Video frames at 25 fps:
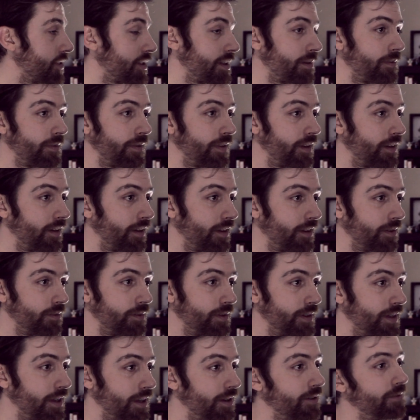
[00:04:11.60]
or something,
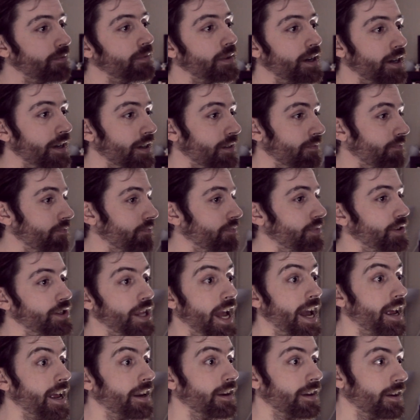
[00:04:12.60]
it would help my
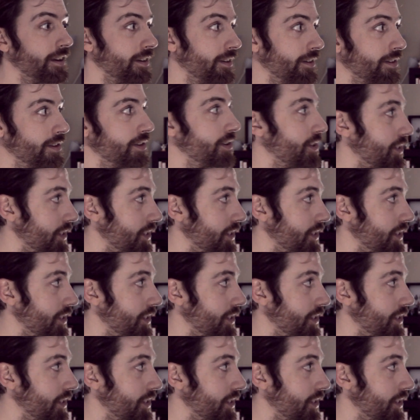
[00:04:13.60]
standing at